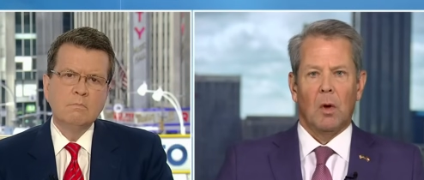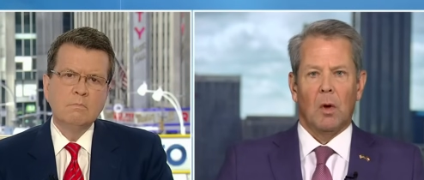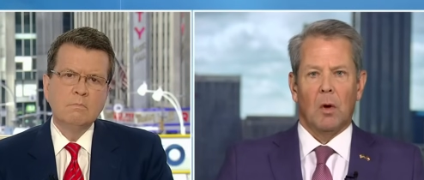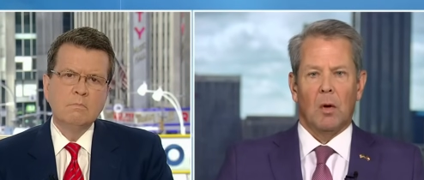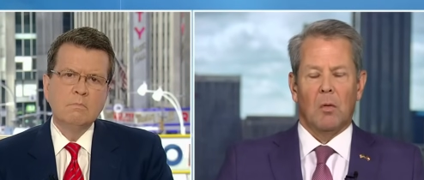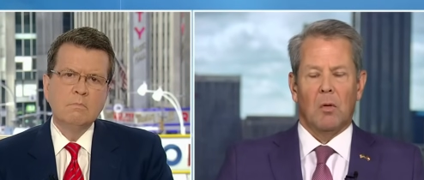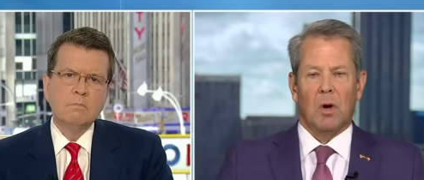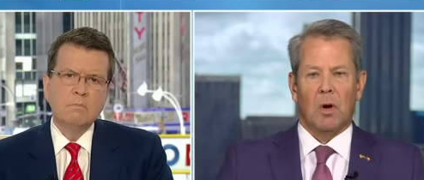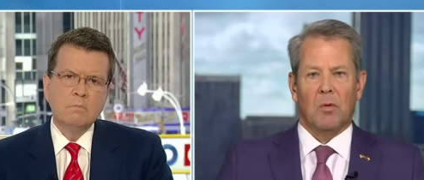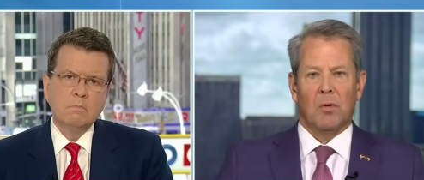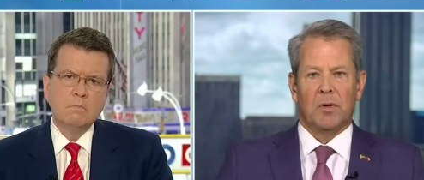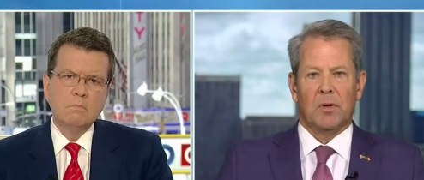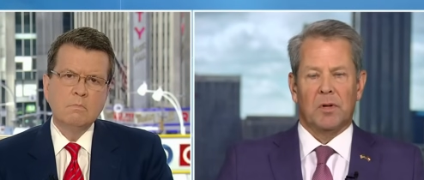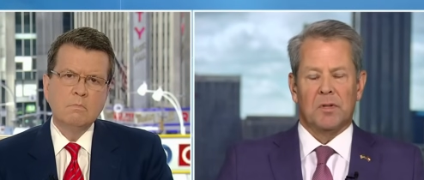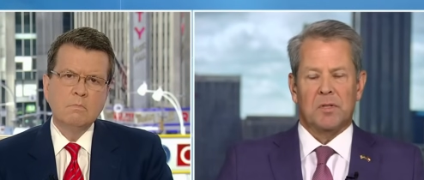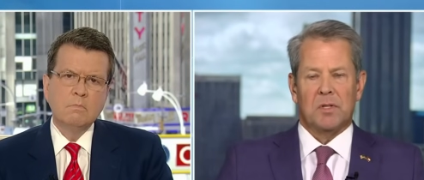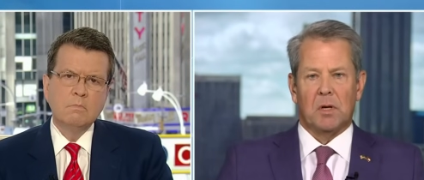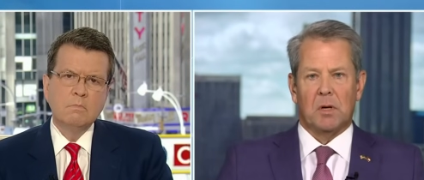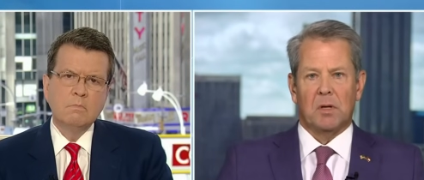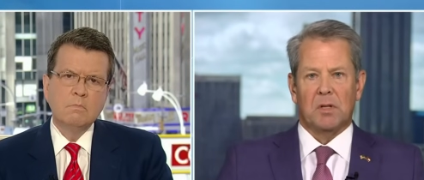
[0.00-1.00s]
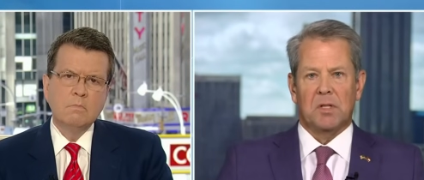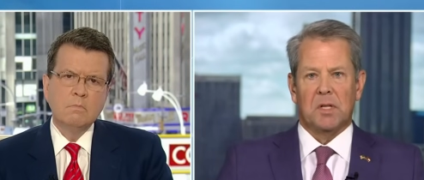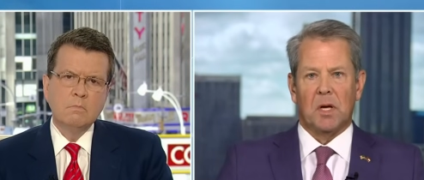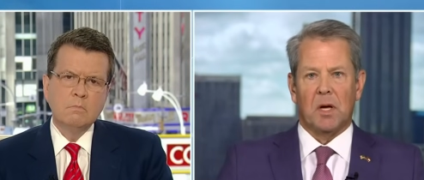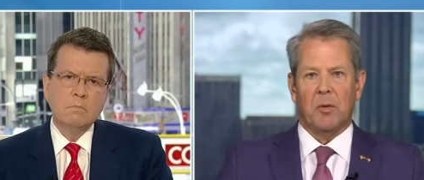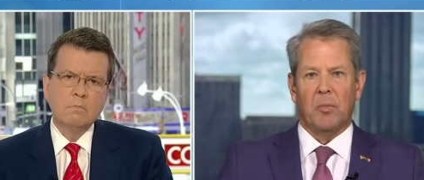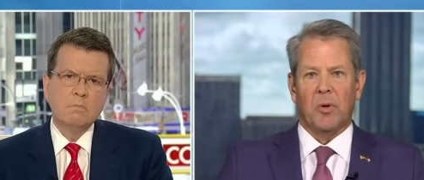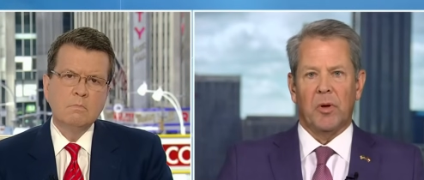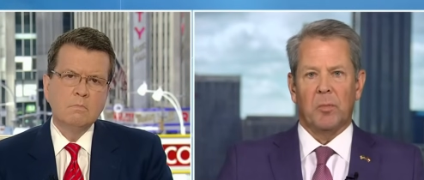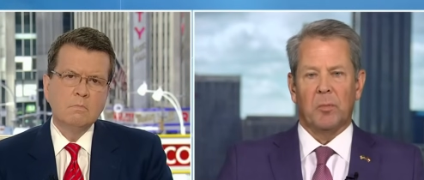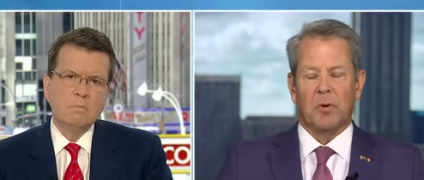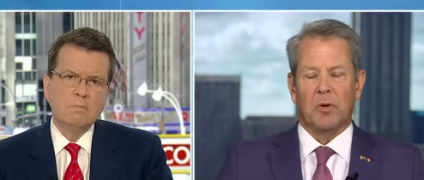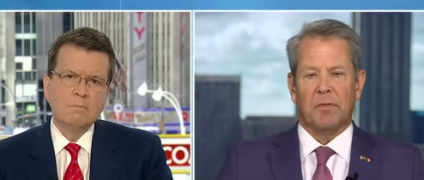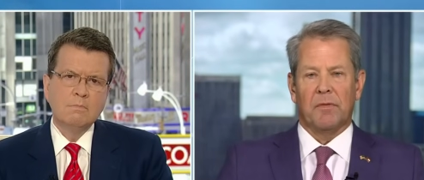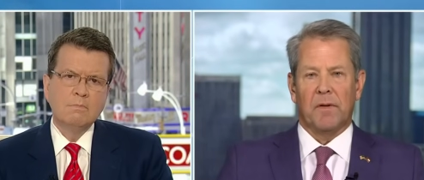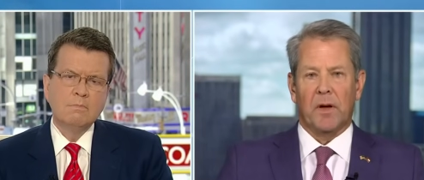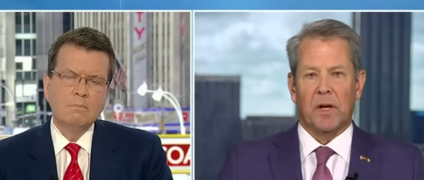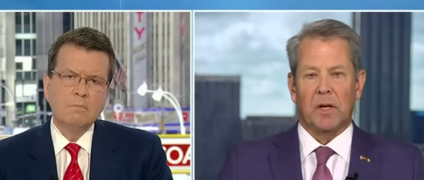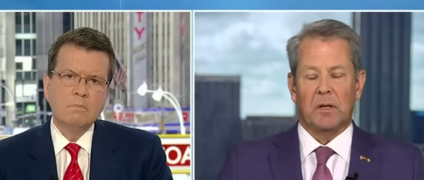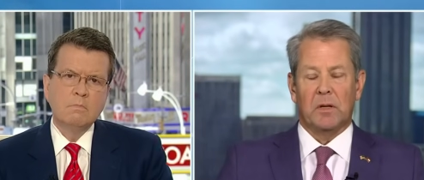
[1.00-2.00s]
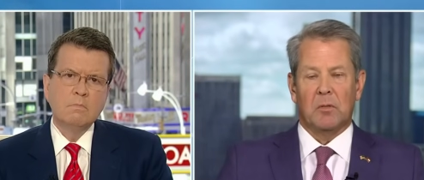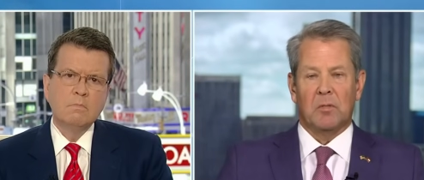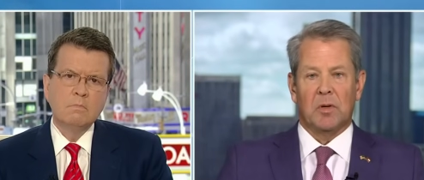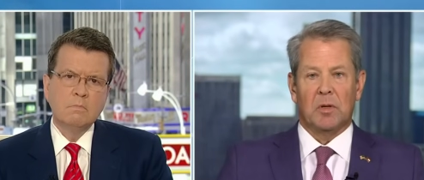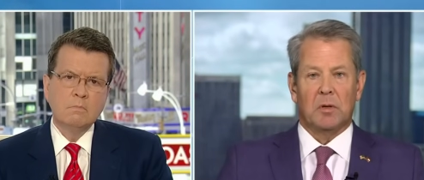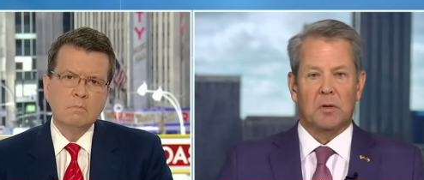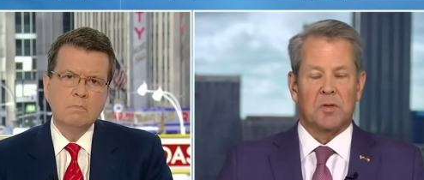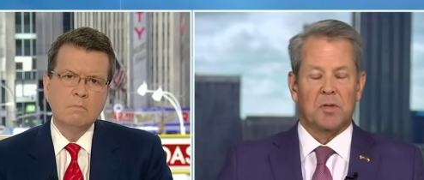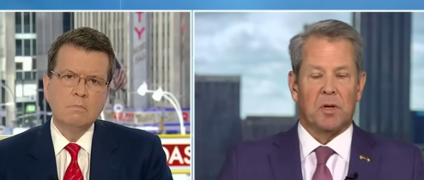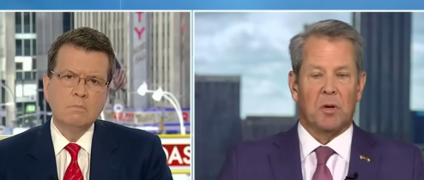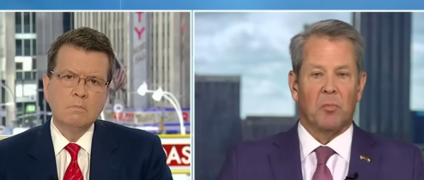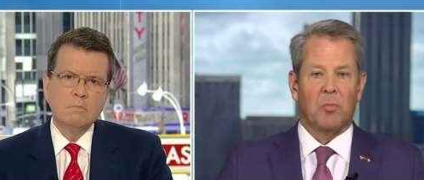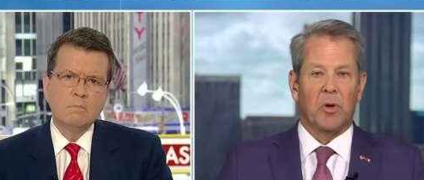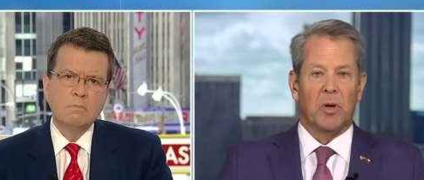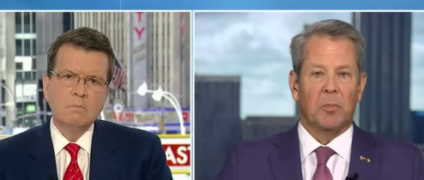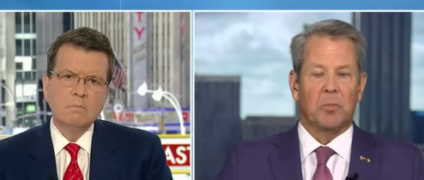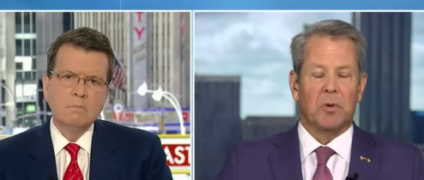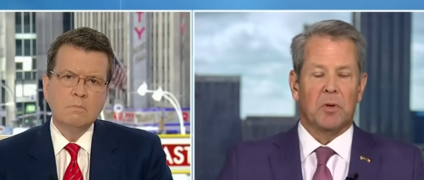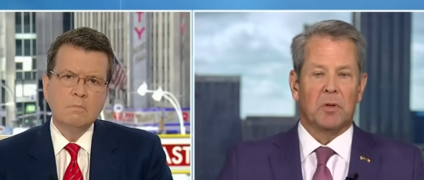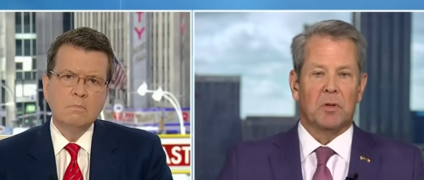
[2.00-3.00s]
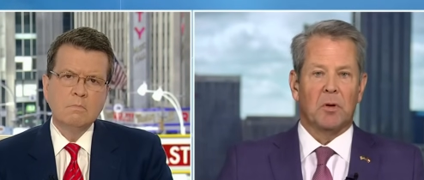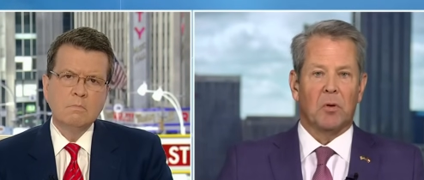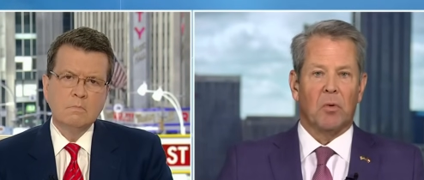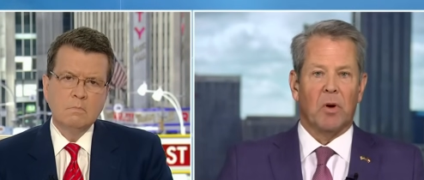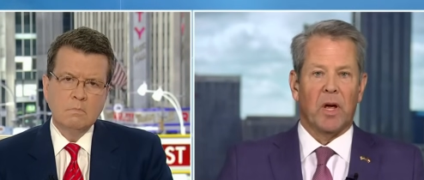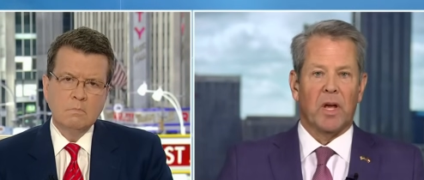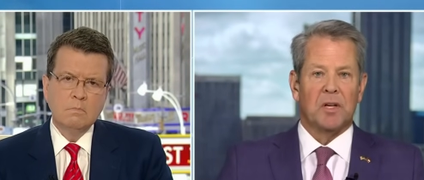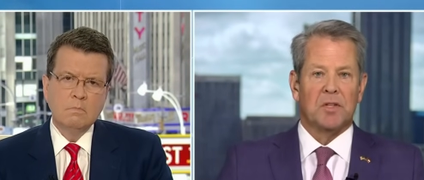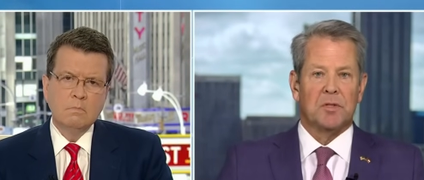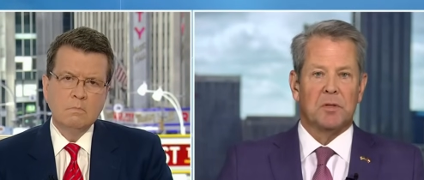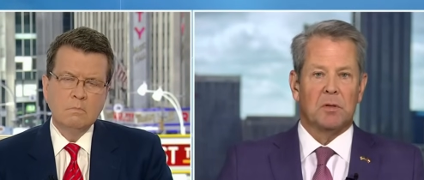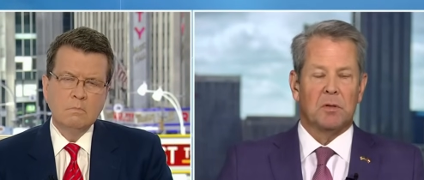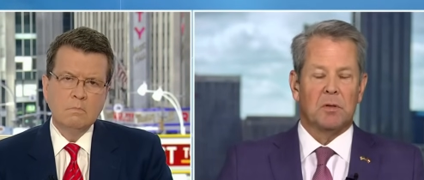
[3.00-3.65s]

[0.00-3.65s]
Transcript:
Speaker 1: Well, I wouldn't necessarily say people are fading. I mean, there's some people in the race that